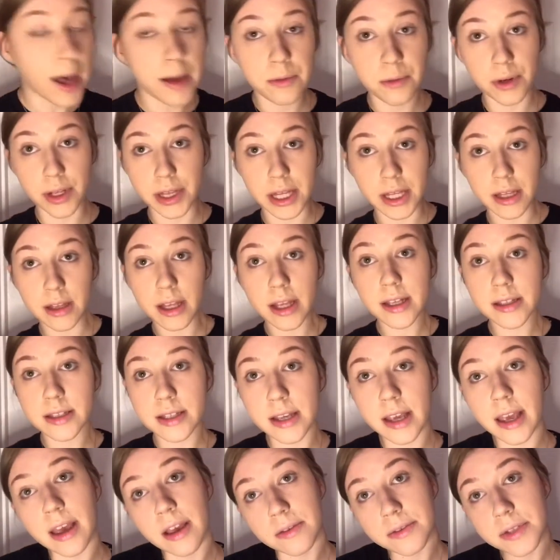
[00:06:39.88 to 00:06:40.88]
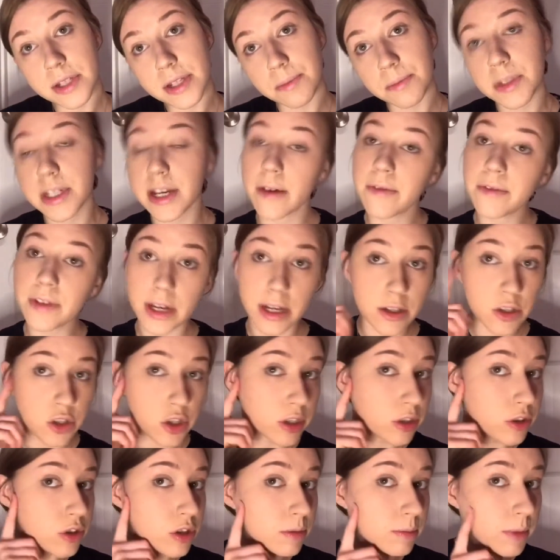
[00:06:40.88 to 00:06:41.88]
I really like to give some
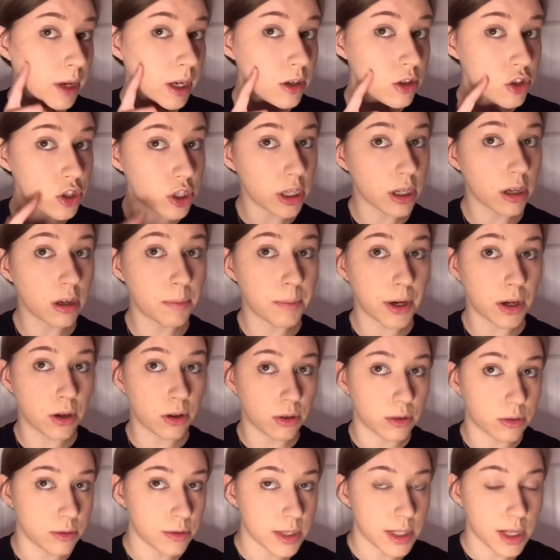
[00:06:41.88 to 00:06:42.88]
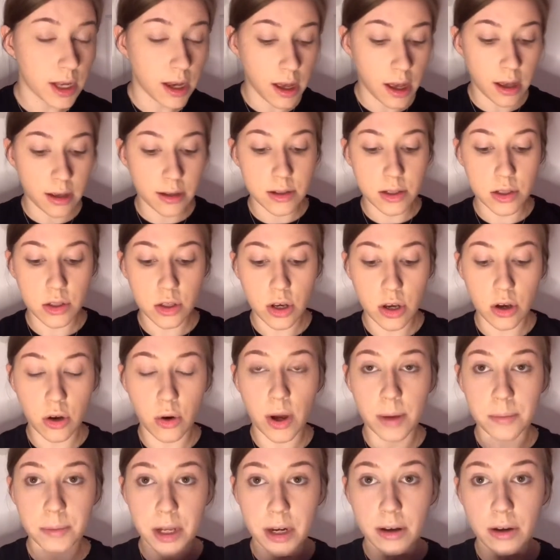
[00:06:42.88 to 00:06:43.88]
definition to my cheekbones,
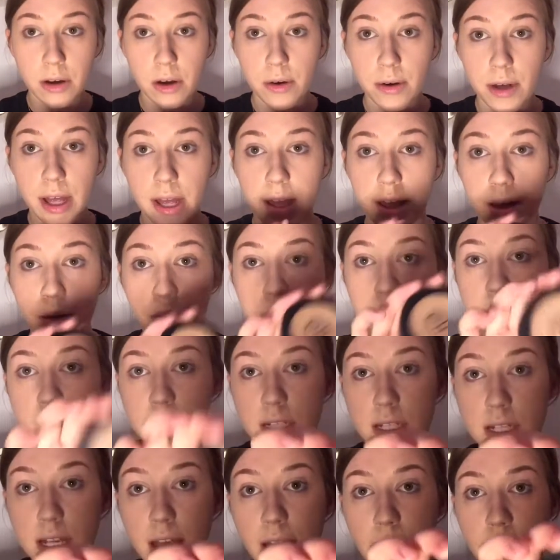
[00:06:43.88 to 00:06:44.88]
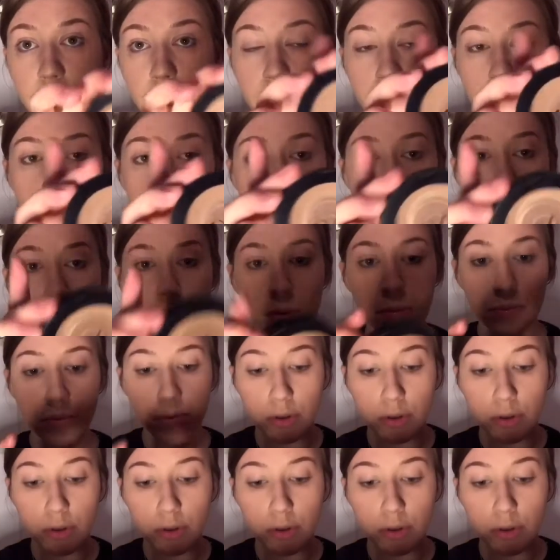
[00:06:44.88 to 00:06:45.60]
so I'm gonna go ahead with this e.l.f.